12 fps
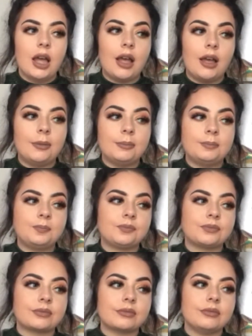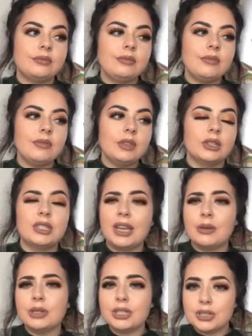So yeah,
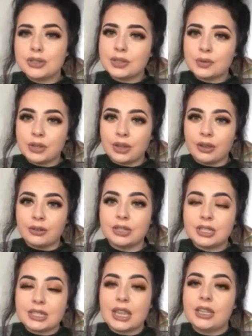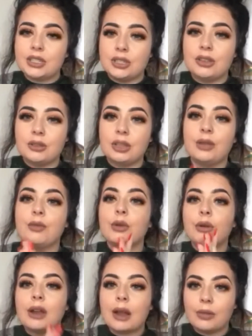I wanted to do this video to say to you that if
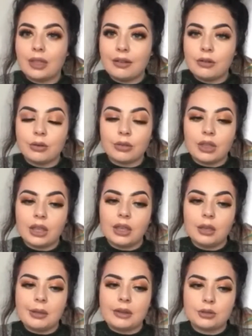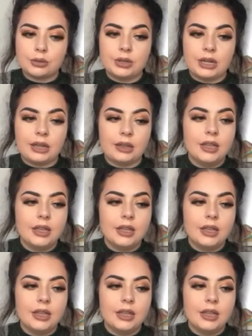you're out there and you're thinking about joining,